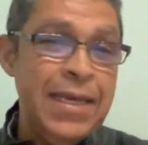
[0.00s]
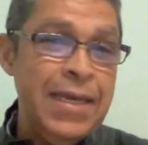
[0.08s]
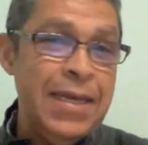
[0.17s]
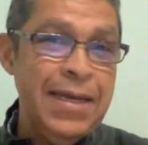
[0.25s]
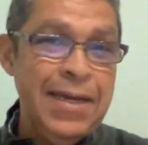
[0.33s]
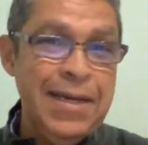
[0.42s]

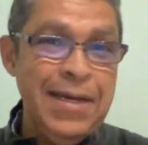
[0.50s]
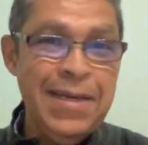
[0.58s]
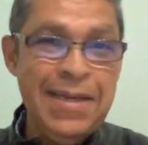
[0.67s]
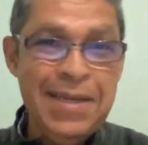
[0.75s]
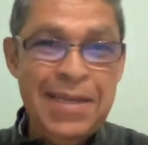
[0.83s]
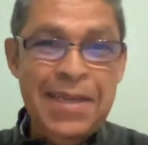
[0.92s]

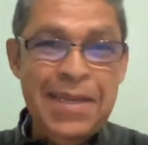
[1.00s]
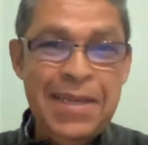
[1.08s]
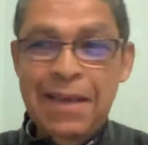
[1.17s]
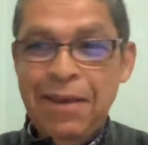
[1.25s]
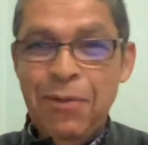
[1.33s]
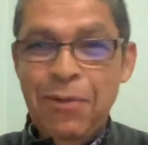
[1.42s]

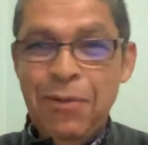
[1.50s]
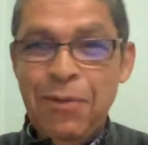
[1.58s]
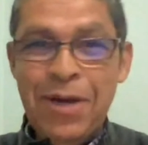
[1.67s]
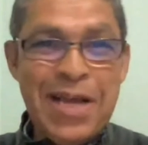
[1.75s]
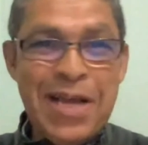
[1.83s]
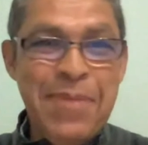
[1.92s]
and they wanted to
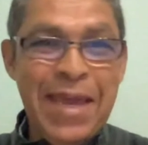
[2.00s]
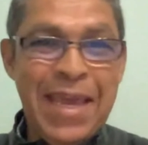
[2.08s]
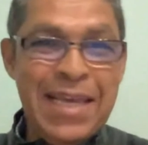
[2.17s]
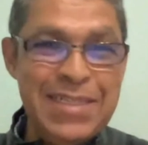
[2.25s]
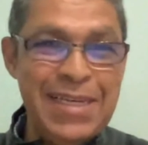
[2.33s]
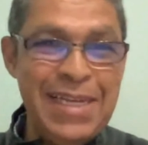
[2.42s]
come back
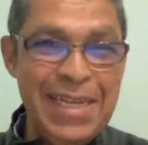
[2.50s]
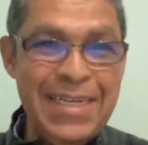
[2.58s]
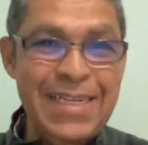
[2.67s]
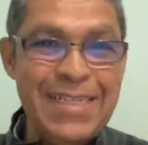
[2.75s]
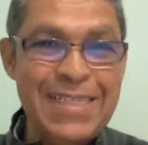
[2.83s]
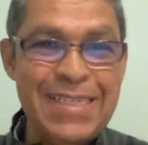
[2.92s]
as
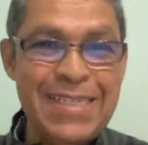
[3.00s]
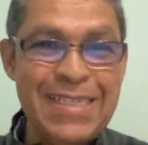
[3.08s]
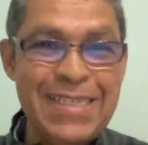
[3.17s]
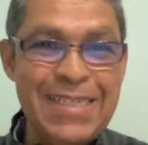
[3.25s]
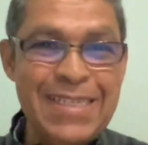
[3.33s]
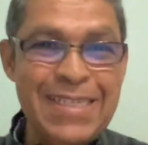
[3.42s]
leaders
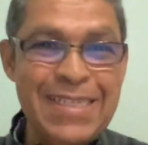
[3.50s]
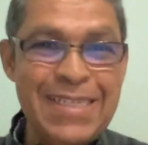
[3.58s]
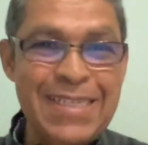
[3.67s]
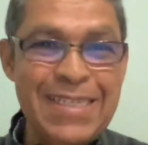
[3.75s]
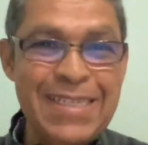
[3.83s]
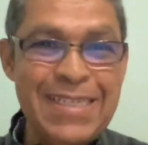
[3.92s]

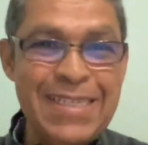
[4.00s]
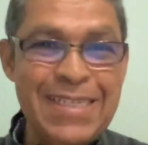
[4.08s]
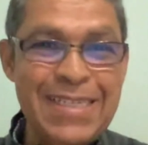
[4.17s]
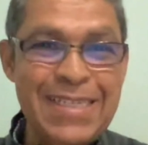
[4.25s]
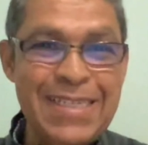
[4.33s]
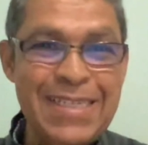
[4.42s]
instead
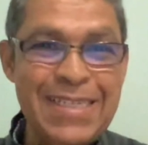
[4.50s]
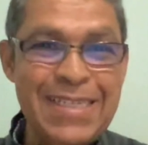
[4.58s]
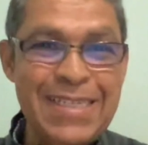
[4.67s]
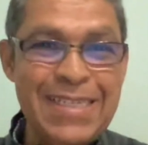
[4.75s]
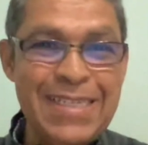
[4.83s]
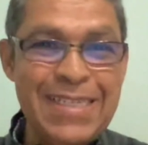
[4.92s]
of coming
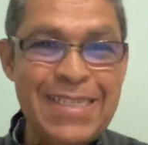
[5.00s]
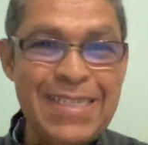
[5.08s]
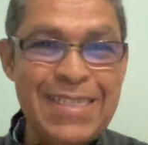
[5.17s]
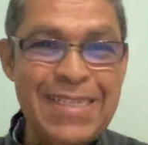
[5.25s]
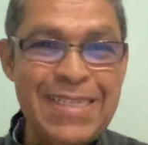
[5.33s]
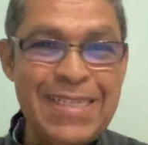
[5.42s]
and saying, we
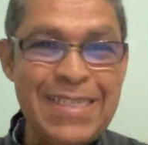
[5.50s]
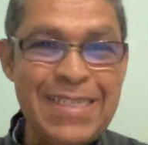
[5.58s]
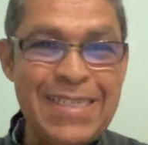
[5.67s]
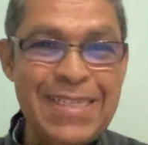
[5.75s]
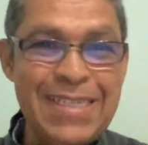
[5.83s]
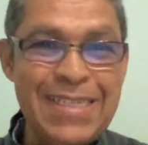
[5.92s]
want to work
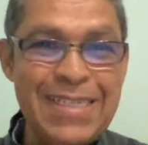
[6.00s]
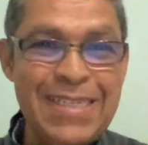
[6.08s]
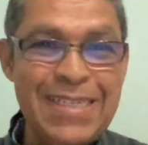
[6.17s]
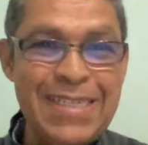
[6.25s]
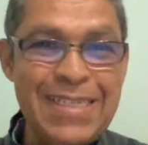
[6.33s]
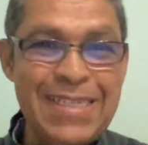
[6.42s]
with you.
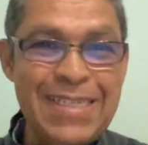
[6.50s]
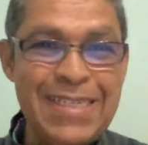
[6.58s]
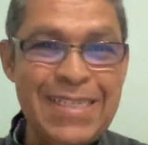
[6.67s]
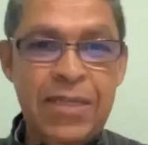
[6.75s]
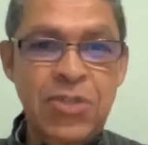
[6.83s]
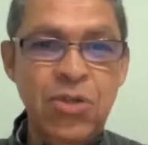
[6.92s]

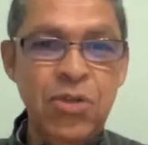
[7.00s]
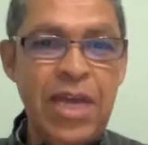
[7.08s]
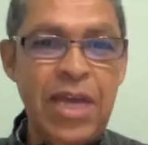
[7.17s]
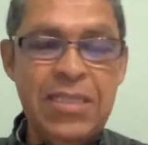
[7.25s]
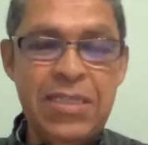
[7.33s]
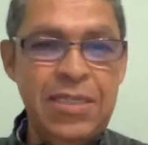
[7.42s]
And so the
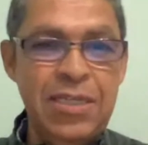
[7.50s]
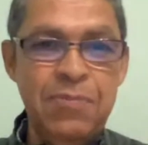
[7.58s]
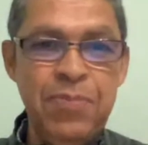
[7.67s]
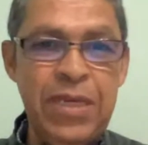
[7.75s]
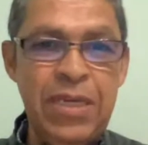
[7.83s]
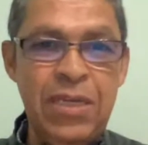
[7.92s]
ACDP
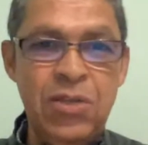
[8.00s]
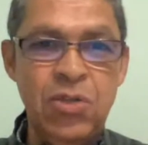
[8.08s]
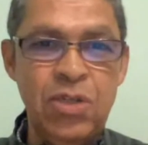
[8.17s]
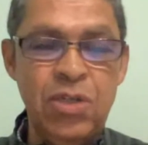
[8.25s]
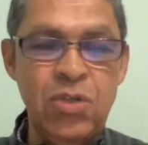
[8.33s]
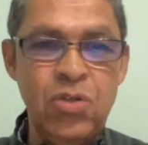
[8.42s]

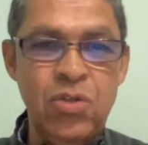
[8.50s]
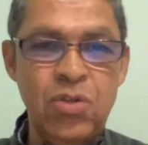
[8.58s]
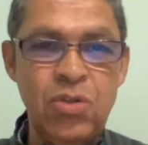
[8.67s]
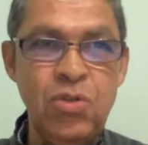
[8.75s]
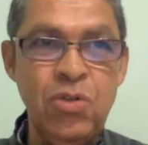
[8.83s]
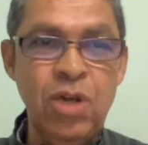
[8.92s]
is
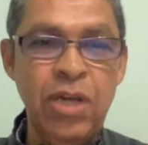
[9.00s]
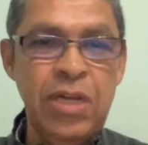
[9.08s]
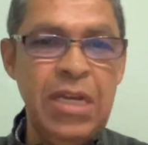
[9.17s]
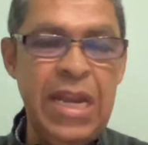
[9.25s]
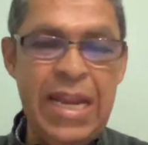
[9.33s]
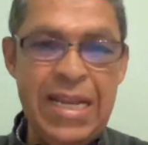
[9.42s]
not
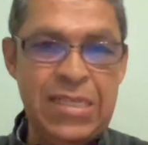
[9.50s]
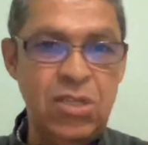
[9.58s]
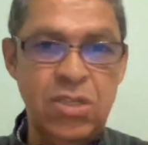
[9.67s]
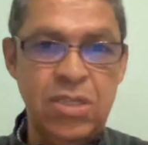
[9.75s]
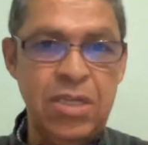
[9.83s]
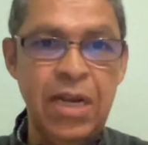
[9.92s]

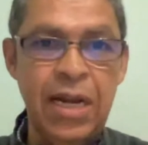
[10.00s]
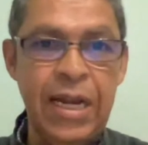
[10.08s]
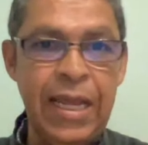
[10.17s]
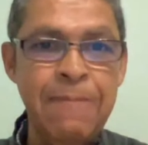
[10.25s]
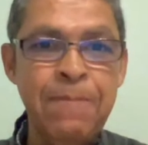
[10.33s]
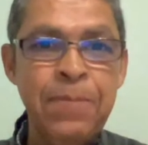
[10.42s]

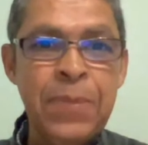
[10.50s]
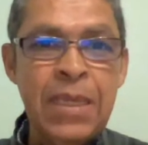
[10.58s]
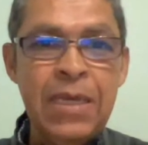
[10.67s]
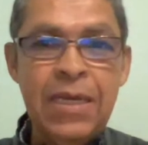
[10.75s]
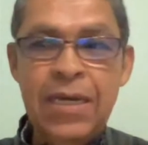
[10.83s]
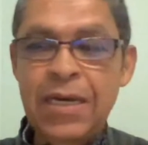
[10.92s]
necessarily
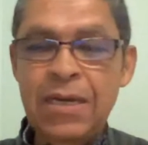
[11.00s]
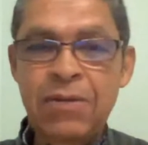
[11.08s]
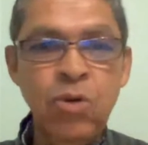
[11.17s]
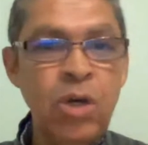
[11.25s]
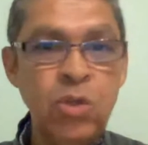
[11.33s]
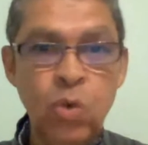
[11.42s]

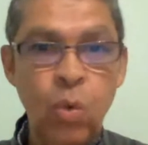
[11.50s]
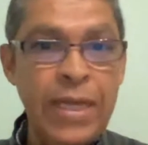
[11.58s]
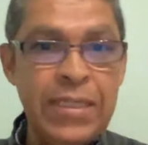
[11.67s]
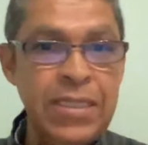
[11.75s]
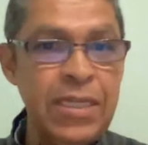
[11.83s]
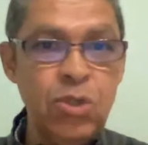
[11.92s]
not
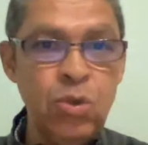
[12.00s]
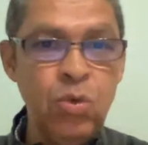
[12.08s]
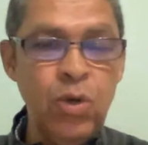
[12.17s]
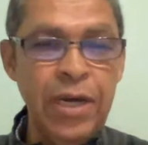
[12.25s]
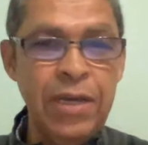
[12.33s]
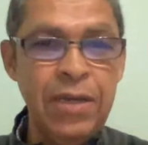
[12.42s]
wanting to
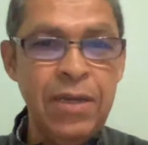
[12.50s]
work